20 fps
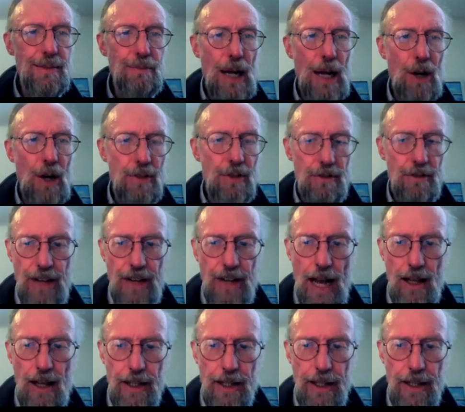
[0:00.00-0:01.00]
mountain
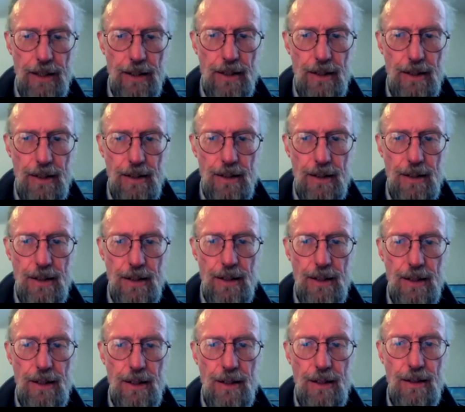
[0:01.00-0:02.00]
valley
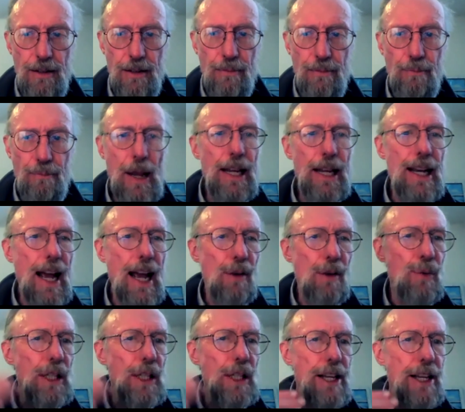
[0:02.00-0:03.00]
may
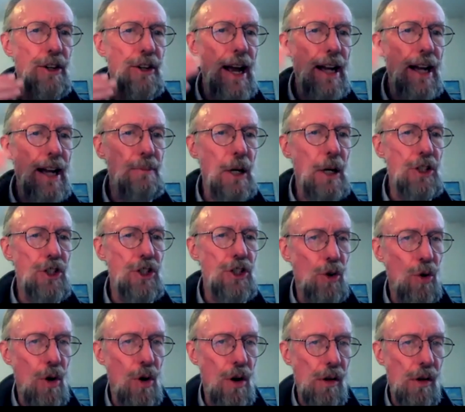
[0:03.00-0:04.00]
not really interact much at
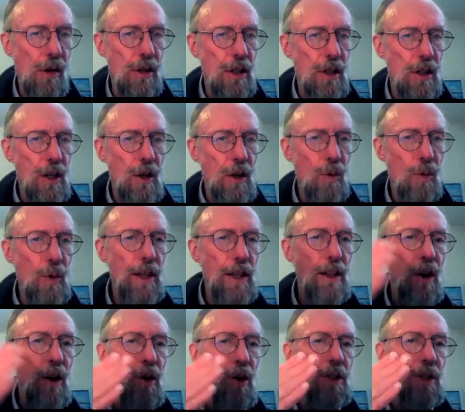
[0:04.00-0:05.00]
all
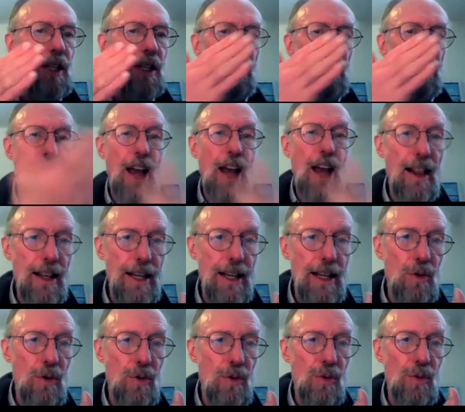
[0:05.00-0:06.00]
with those in the
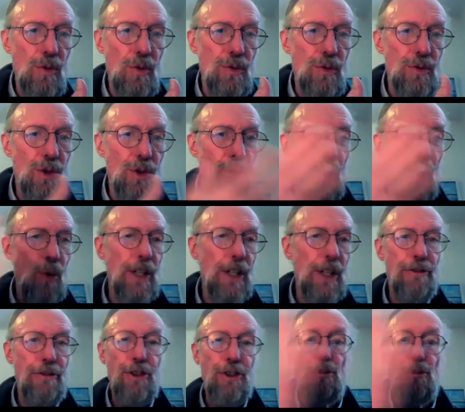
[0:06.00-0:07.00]
valley
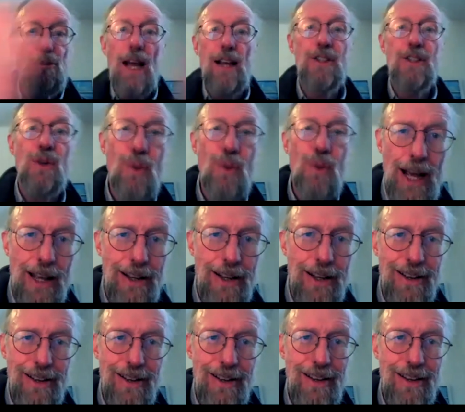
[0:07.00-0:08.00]
only a few miles away.
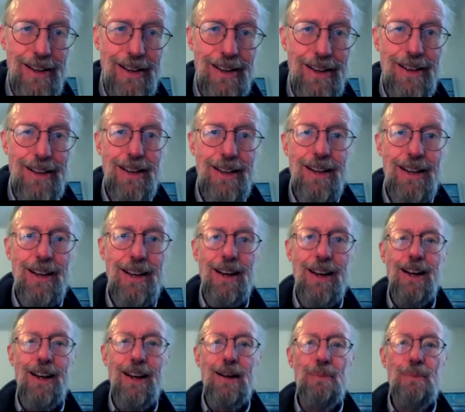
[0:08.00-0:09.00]

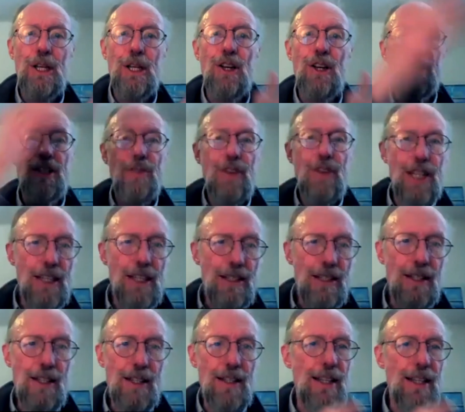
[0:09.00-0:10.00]
Because of the
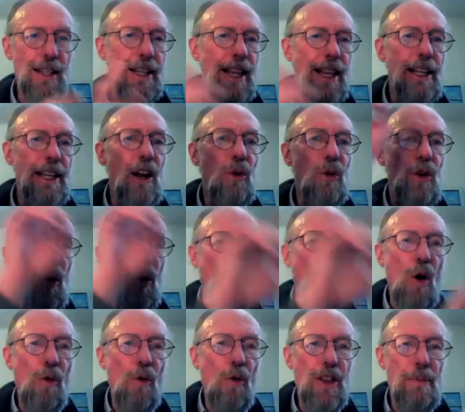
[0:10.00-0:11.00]
distances, they don't go
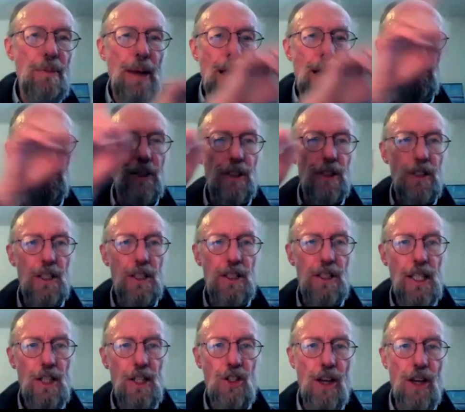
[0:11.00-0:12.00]
over the mountains to
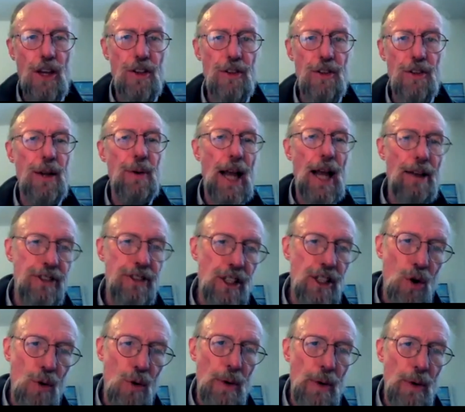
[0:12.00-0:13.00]
see each other. They would have to
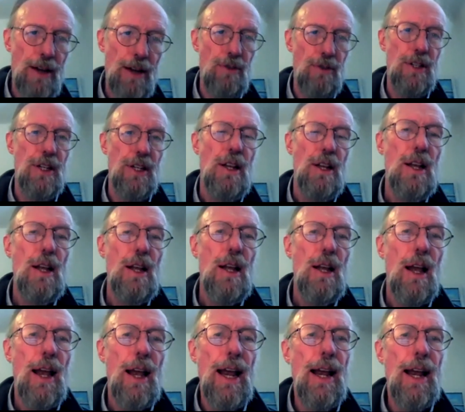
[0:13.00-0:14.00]
go around.
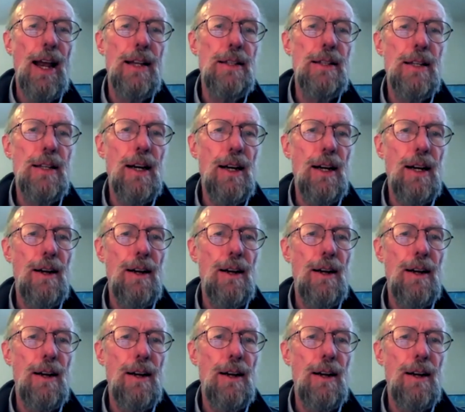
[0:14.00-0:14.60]
And